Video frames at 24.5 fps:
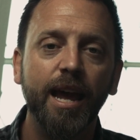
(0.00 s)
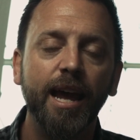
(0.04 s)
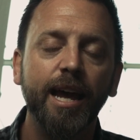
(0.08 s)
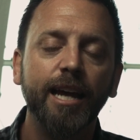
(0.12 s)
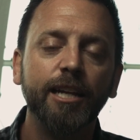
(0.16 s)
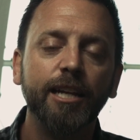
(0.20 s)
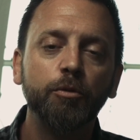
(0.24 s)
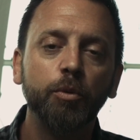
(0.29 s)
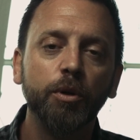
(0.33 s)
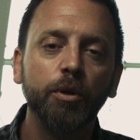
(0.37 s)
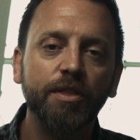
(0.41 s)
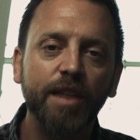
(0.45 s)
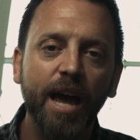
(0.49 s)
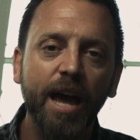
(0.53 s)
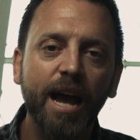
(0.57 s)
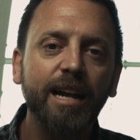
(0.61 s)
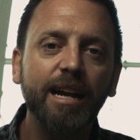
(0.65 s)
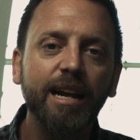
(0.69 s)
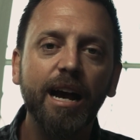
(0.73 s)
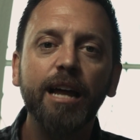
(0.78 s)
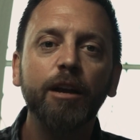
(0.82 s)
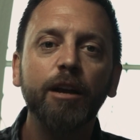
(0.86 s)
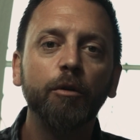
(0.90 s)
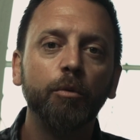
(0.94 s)
It's with that
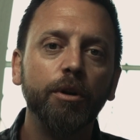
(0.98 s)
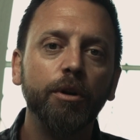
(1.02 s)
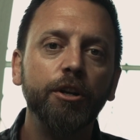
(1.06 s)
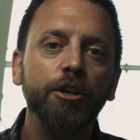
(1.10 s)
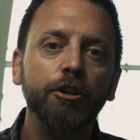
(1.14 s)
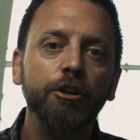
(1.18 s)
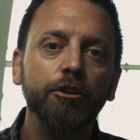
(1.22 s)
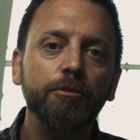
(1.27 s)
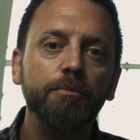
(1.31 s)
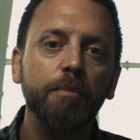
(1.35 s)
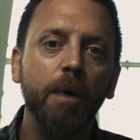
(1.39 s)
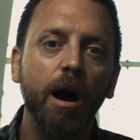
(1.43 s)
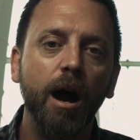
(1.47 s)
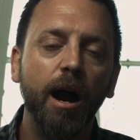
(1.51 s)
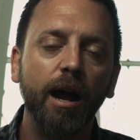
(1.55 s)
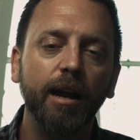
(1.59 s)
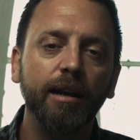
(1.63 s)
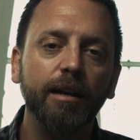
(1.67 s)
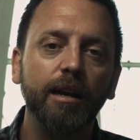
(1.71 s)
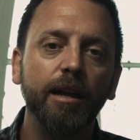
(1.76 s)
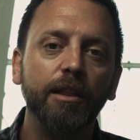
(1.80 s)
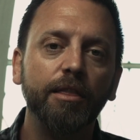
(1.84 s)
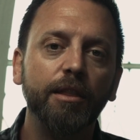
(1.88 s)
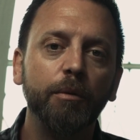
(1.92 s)
kind of renewed
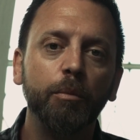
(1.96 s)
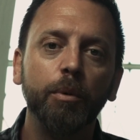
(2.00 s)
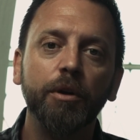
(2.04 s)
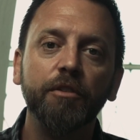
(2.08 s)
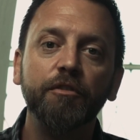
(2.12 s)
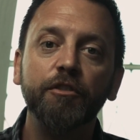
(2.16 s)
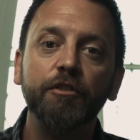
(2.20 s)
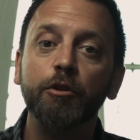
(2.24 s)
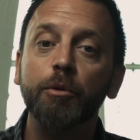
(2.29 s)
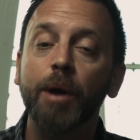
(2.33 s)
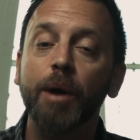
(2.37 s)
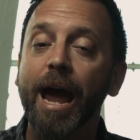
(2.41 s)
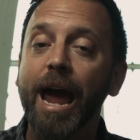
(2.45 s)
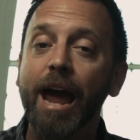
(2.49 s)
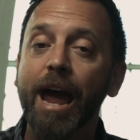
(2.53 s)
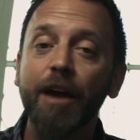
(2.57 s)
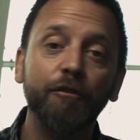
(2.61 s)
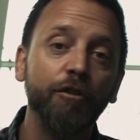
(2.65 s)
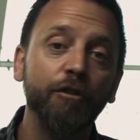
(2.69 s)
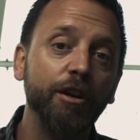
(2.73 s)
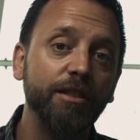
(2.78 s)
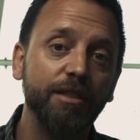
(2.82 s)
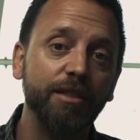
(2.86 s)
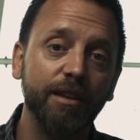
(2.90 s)
mind that we view
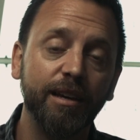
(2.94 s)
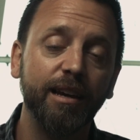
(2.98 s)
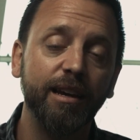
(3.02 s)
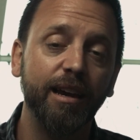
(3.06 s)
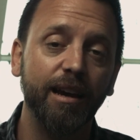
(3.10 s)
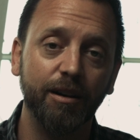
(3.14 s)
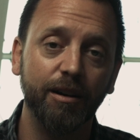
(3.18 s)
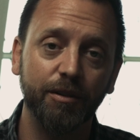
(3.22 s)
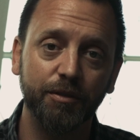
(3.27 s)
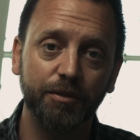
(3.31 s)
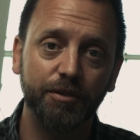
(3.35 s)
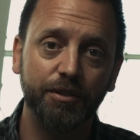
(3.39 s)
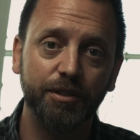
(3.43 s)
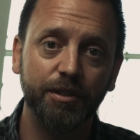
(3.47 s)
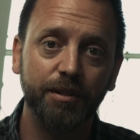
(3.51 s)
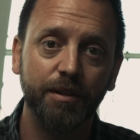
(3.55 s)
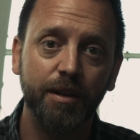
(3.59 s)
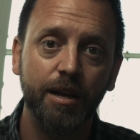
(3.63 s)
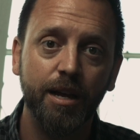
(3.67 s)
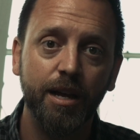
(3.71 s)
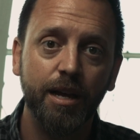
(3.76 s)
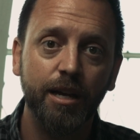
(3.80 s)
everything else.